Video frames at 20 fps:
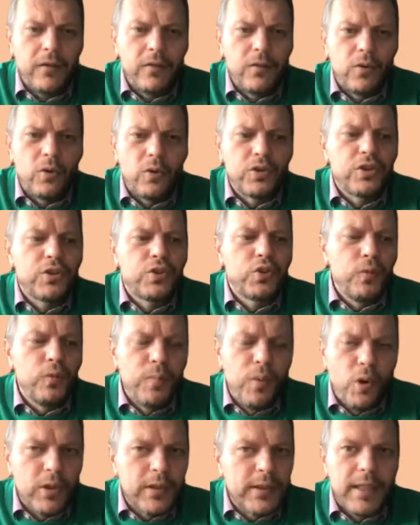wrote 2
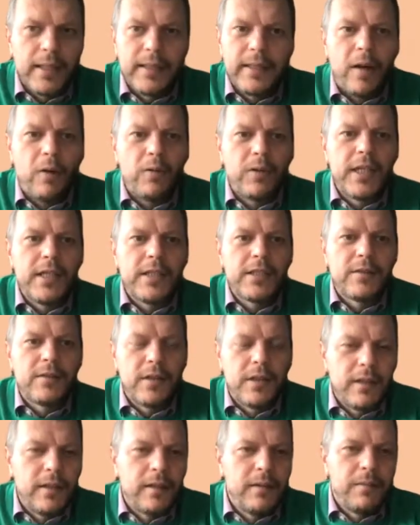books, and now he's
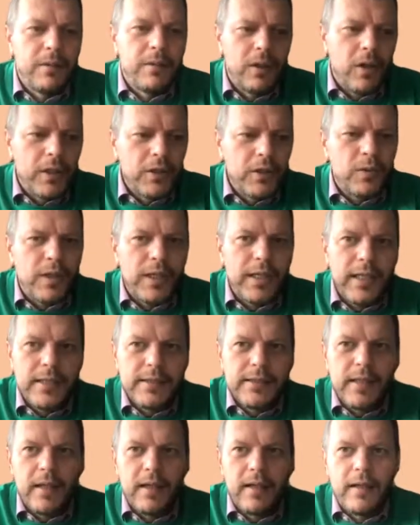going to
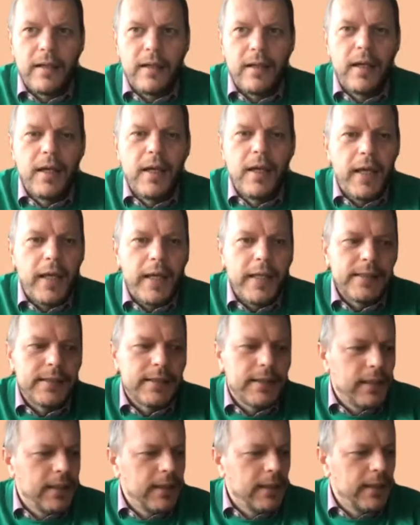release his
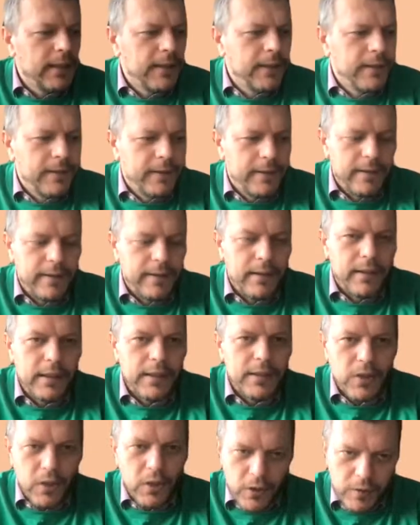
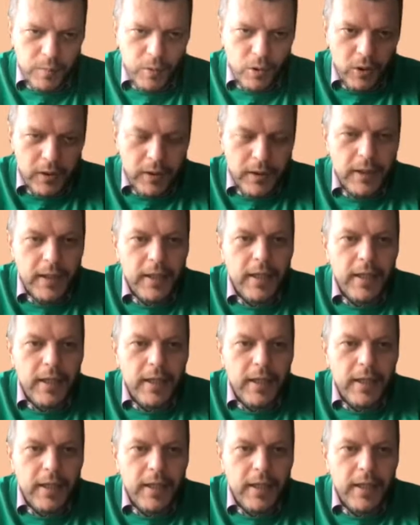third book.